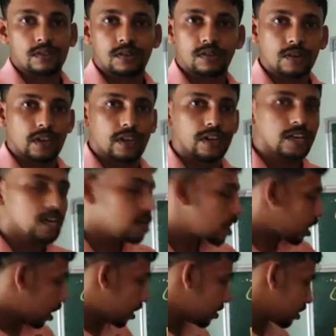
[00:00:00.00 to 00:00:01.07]
Okay,
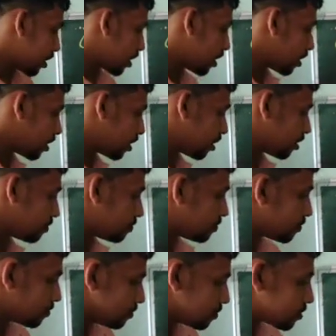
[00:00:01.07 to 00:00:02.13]
and they can
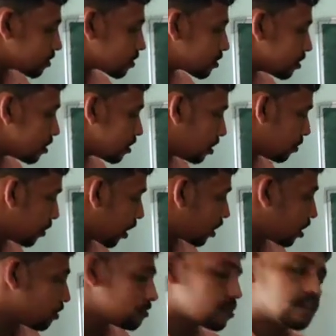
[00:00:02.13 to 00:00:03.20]
they break
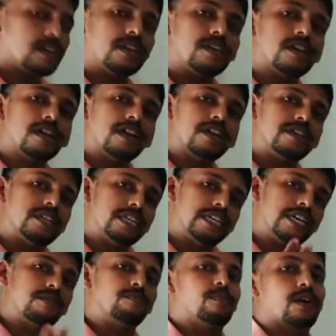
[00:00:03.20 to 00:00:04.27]
down the
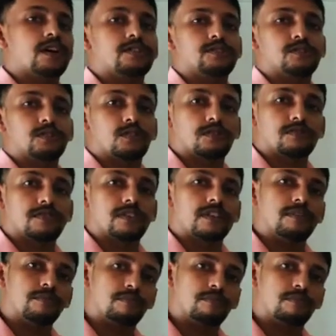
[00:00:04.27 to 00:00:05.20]
decaying parts of the